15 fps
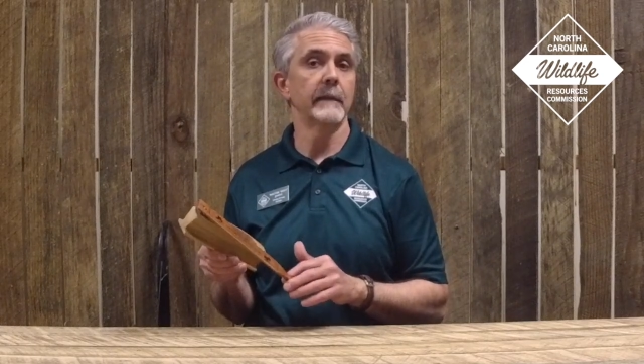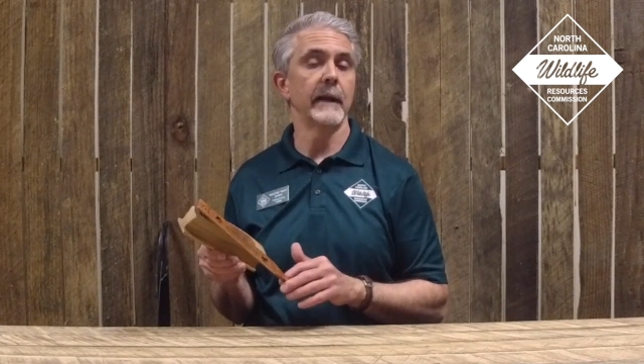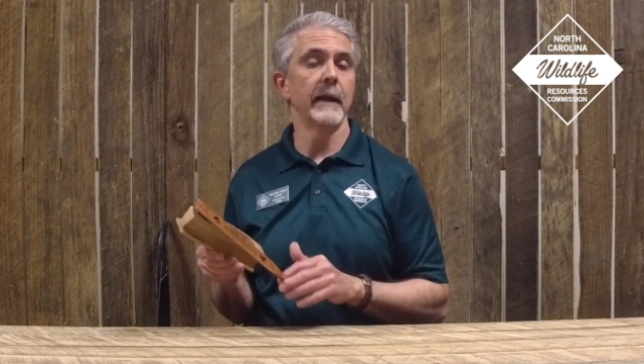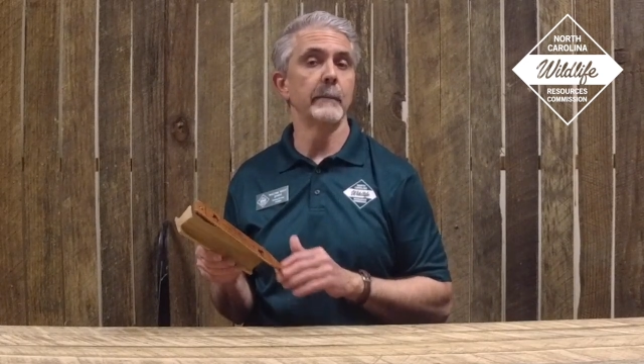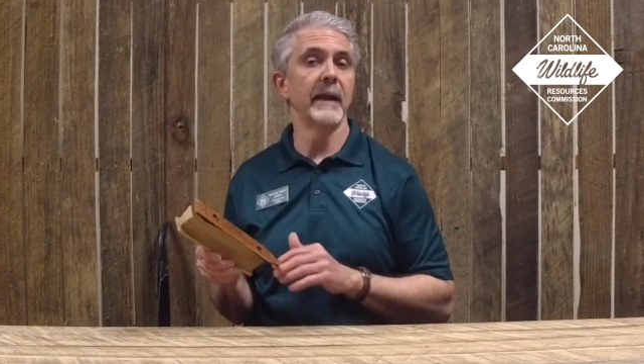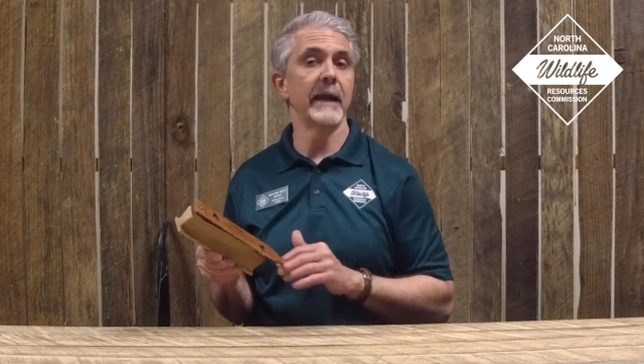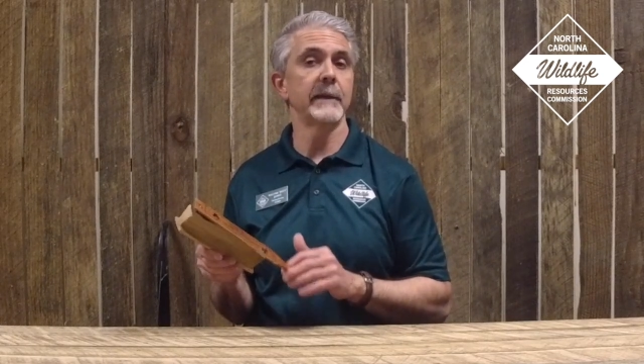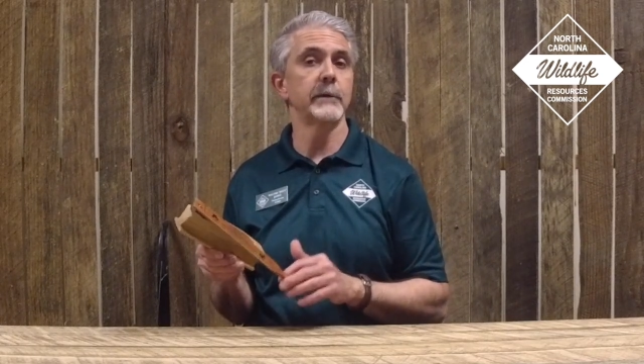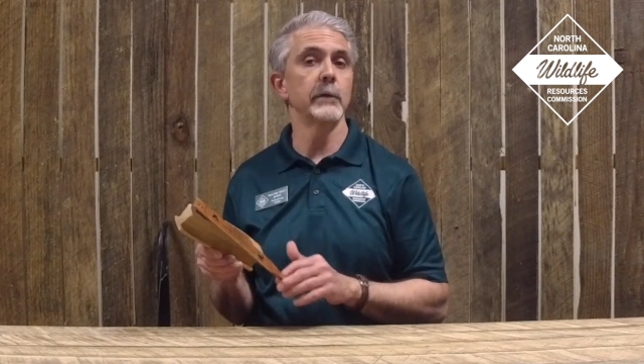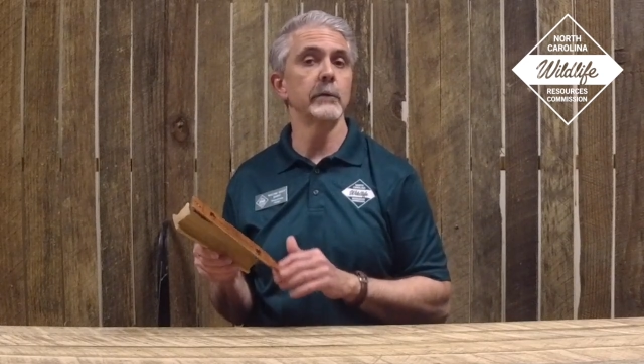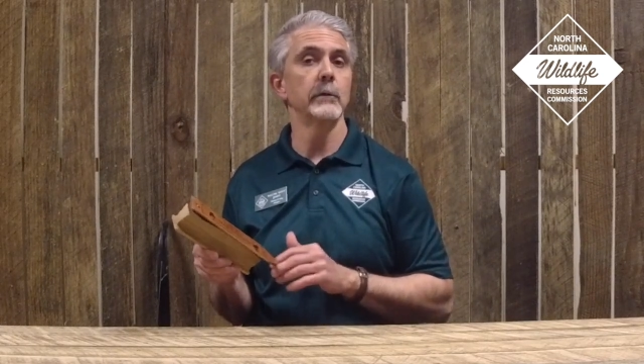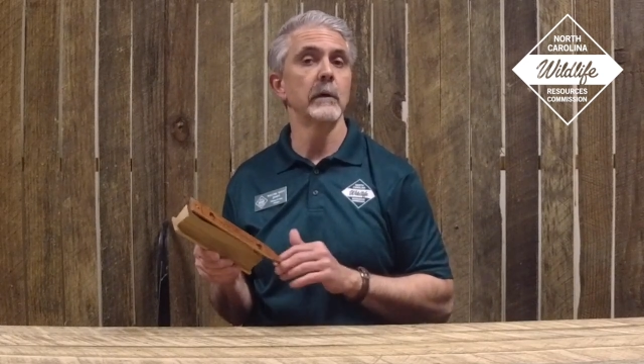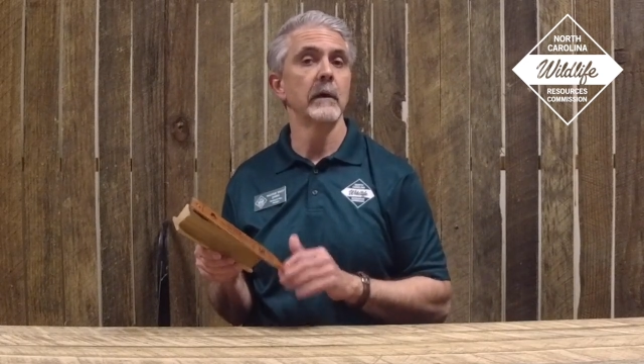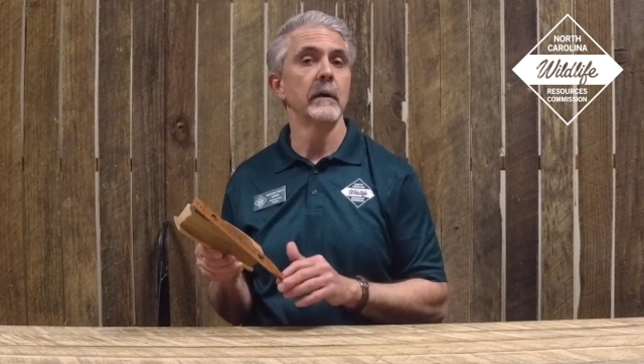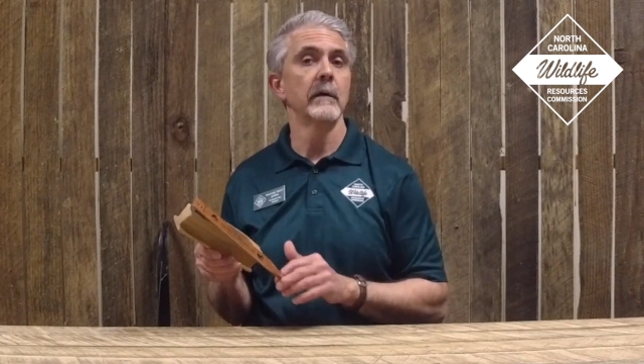and I might do
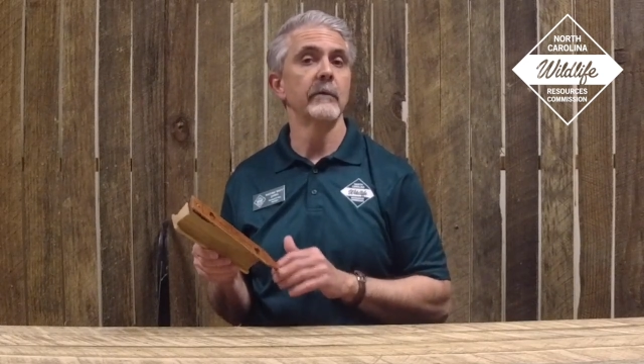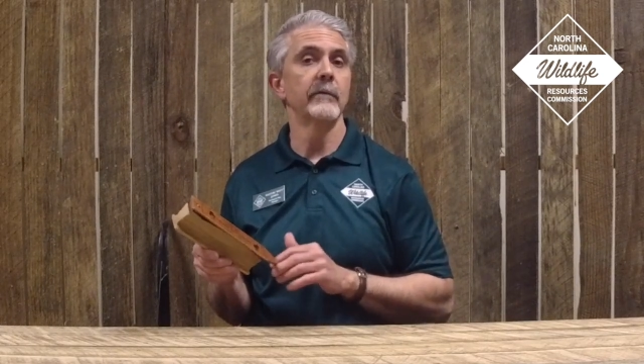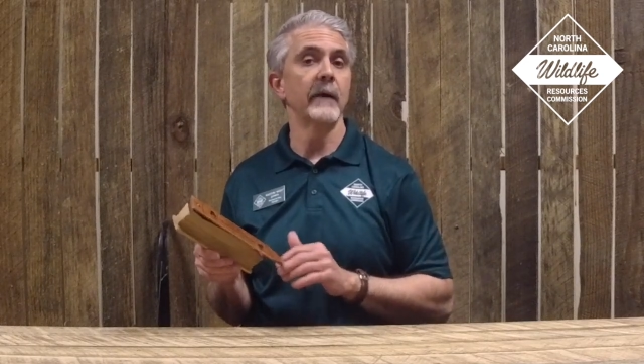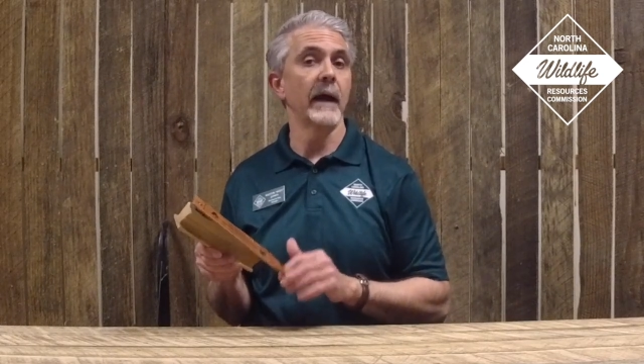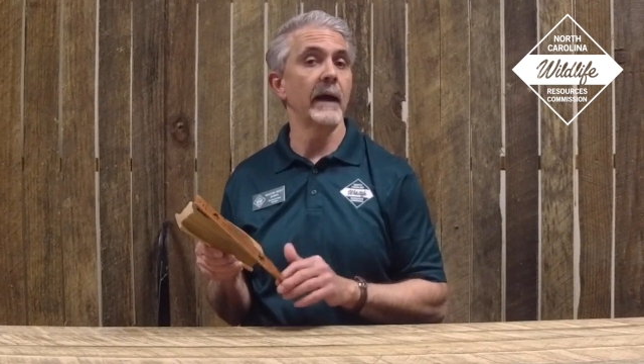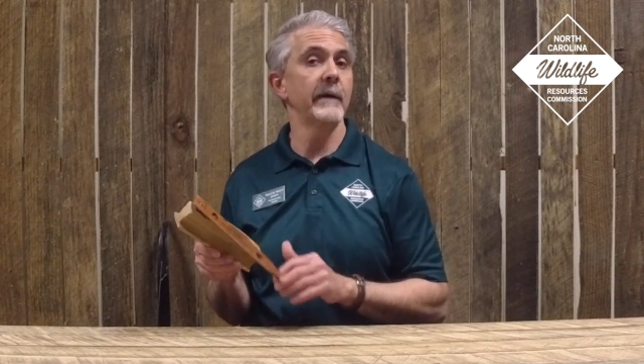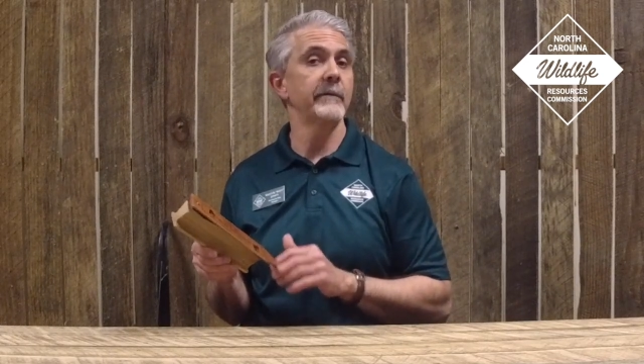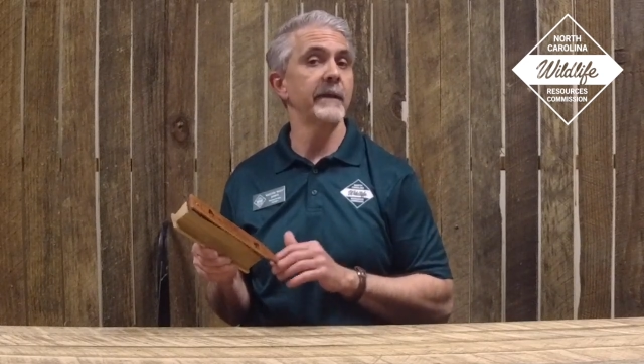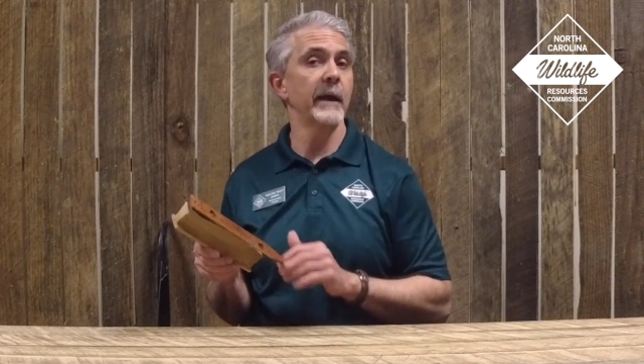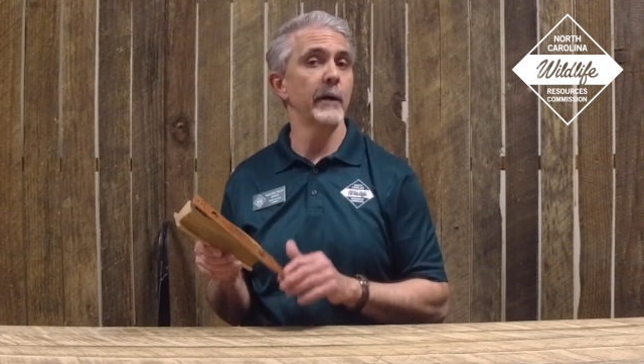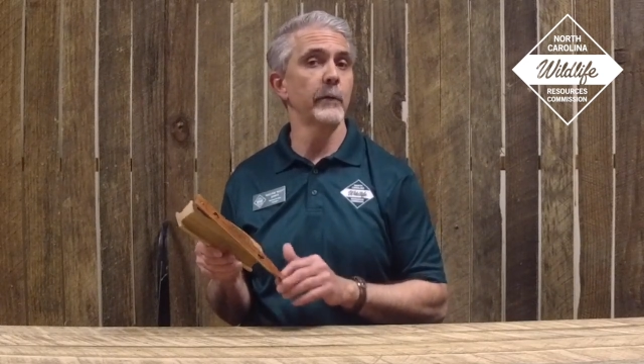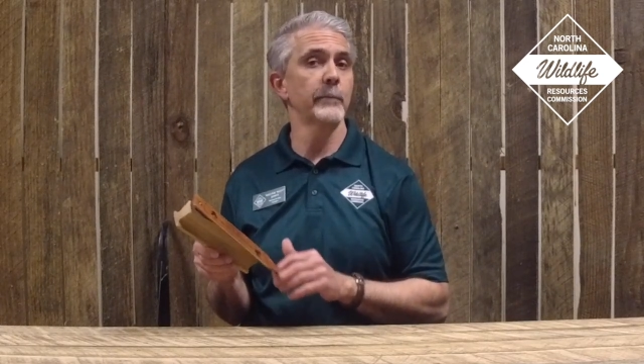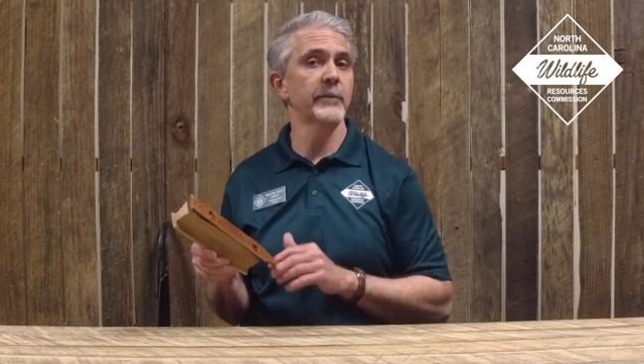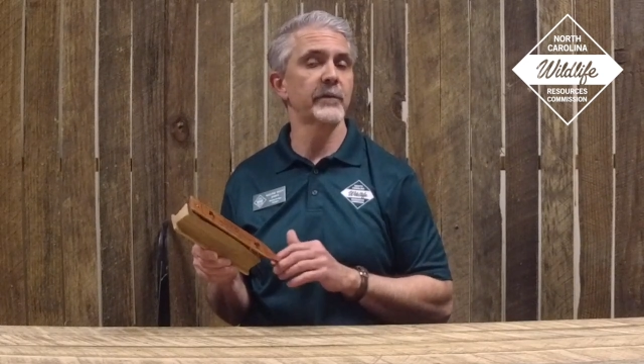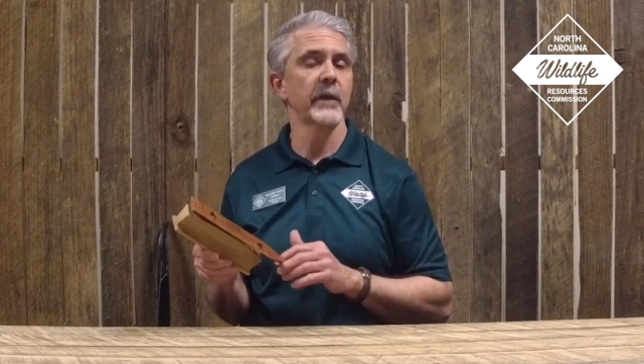five
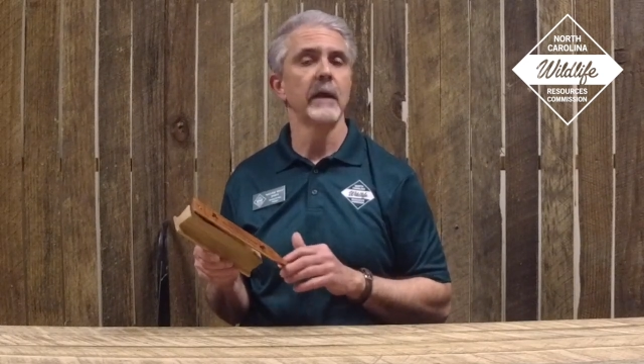yelps.